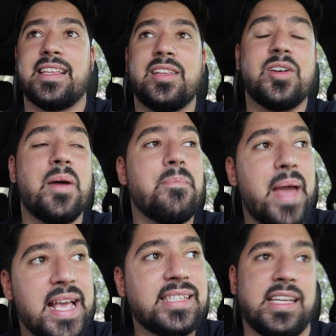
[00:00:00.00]
They look
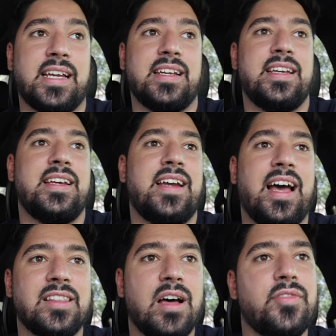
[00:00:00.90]
amazing.
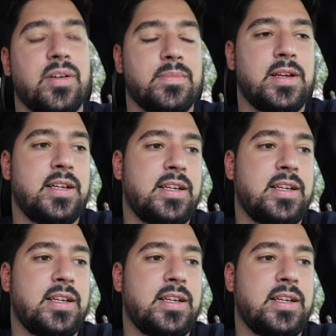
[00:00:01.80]
I love them.